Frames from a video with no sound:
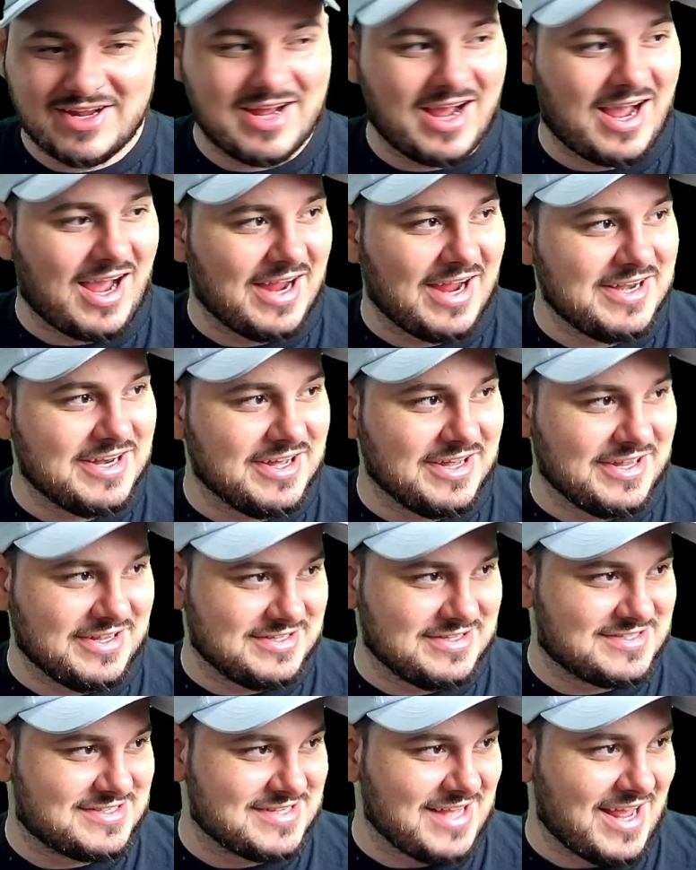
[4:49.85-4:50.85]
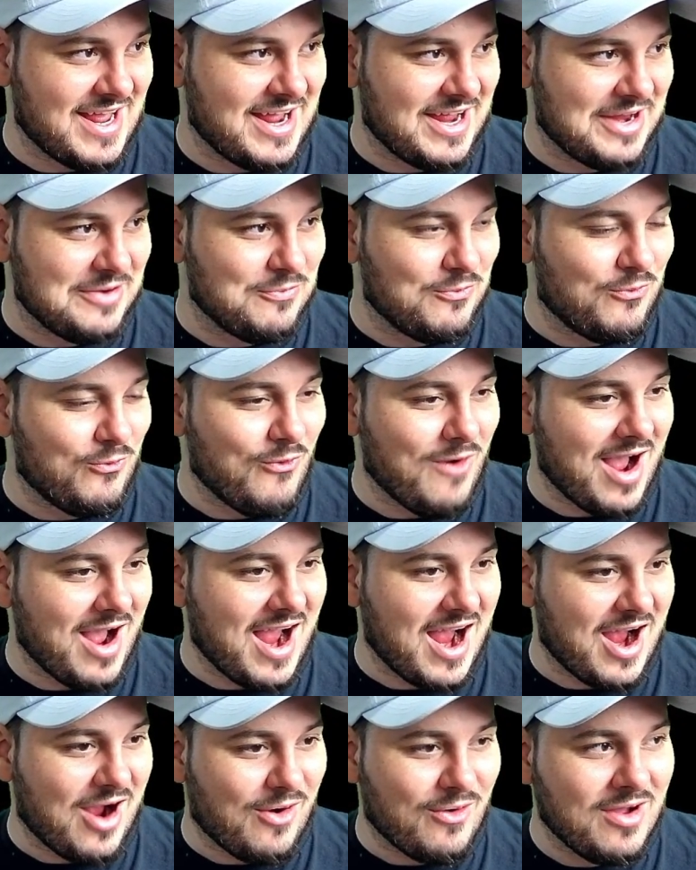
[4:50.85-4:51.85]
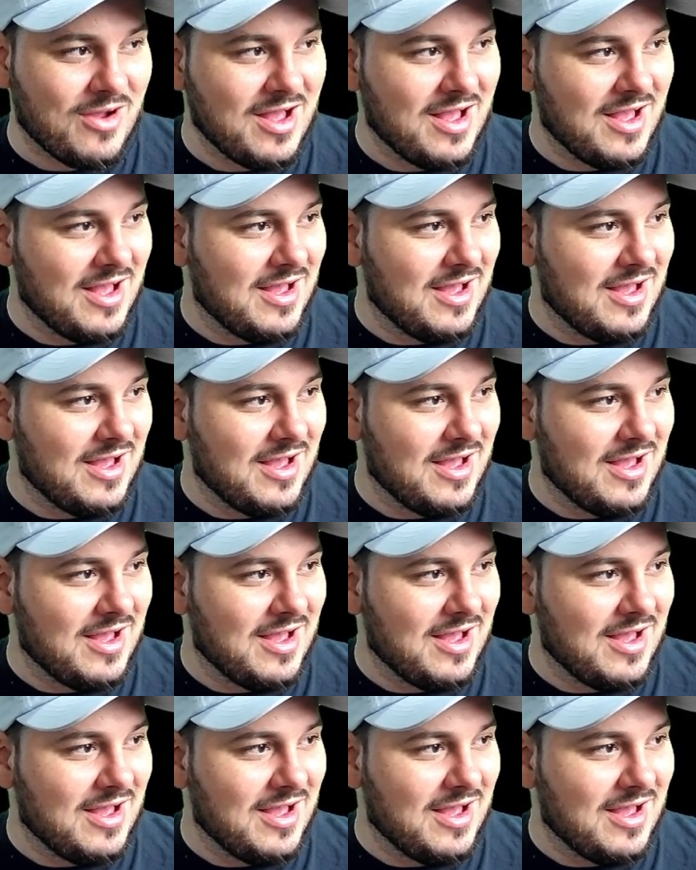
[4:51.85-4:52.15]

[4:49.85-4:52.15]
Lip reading: kinda insane. Wow.